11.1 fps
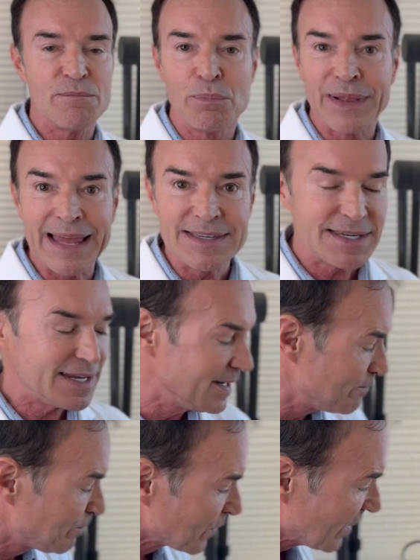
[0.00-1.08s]

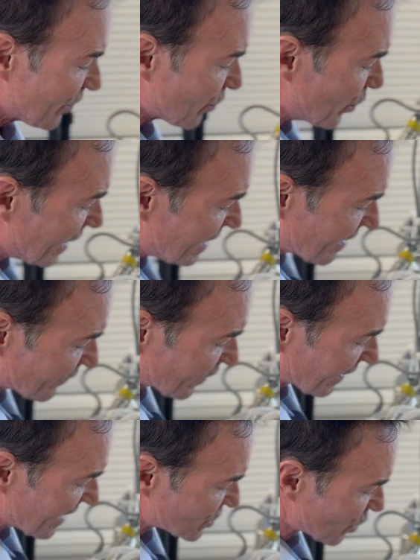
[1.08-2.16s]
blending three different
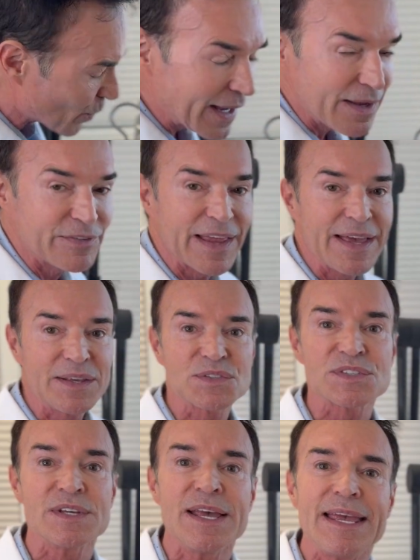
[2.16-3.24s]
laser
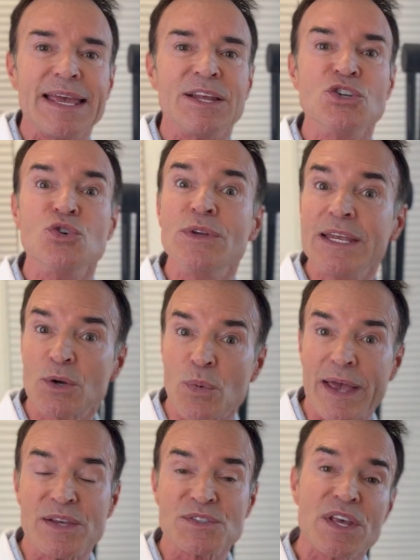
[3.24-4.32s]
wavelengths in unique
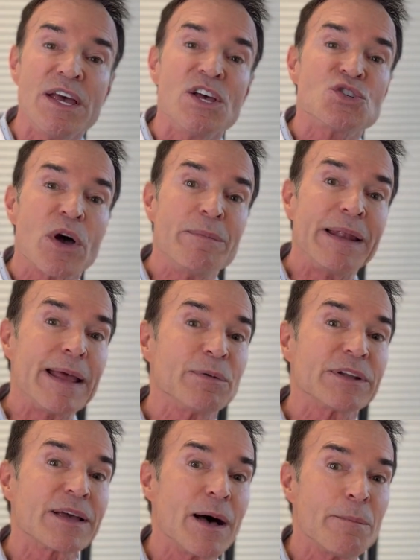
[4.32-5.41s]
ways. So I've been able
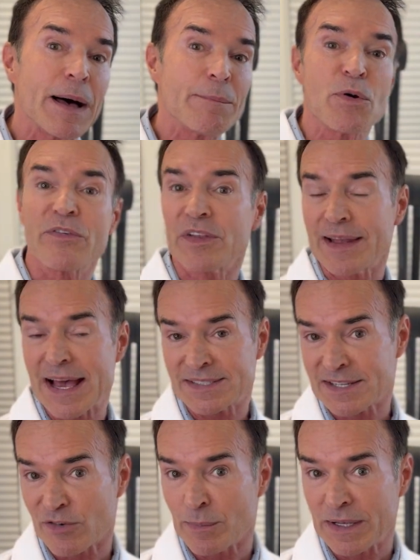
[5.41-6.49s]
to come up over the last
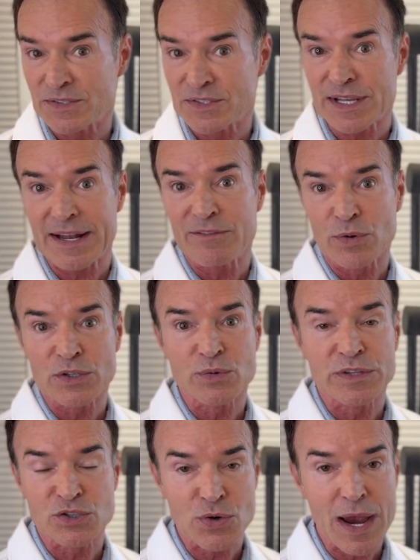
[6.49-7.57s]
several months that I've worked with
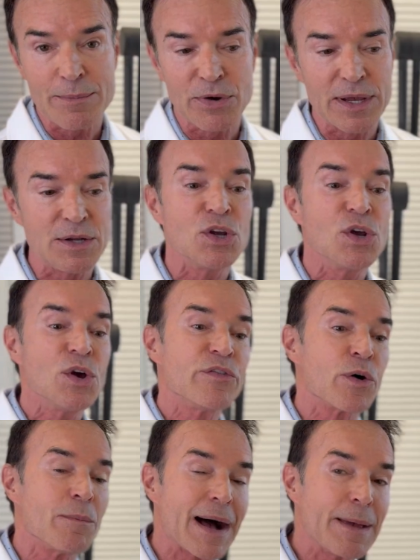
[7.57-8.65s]
the TriBrid
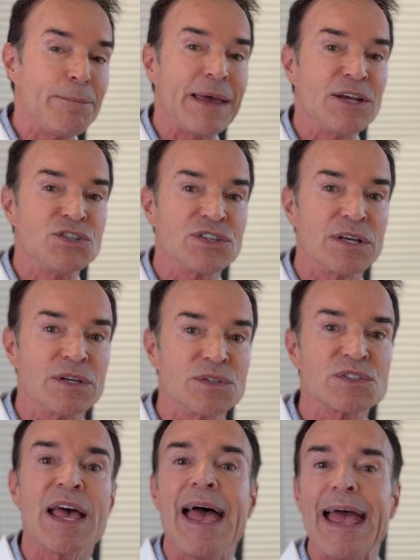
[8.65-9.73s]
for my
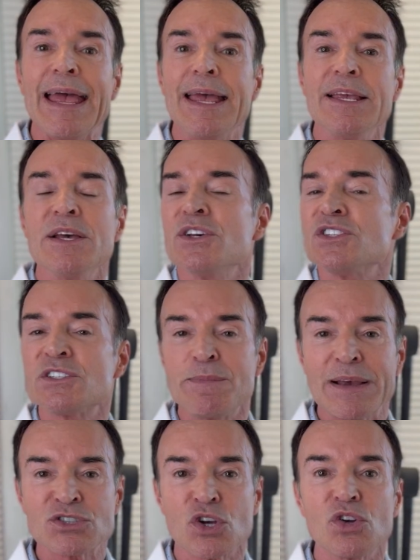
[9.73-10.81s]
patients a
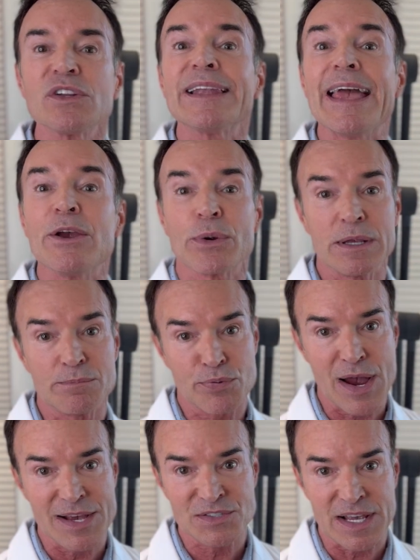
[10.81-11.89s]
special layering
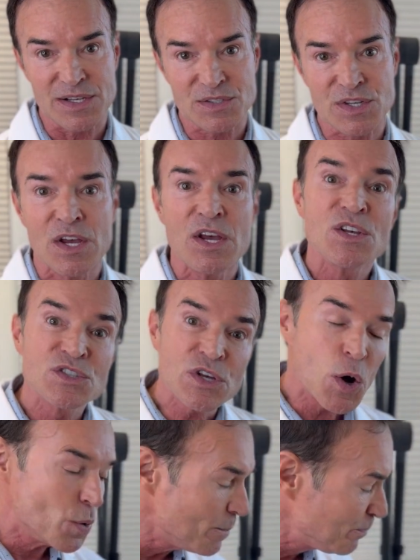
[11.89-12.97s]
process.
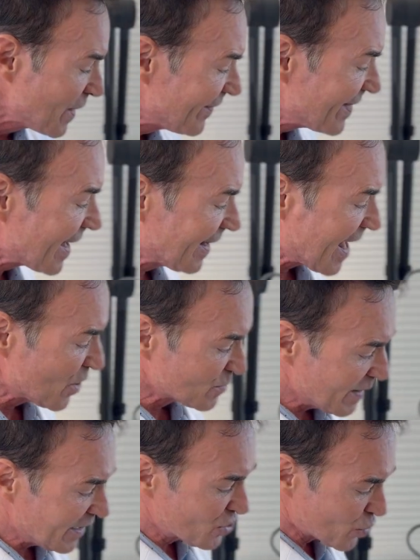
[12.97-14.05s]
So that allows
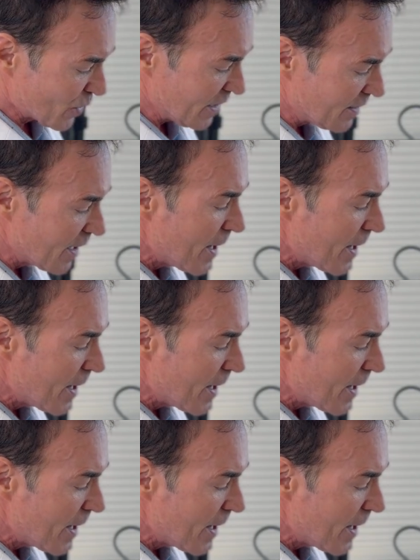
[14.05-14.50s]
me to treat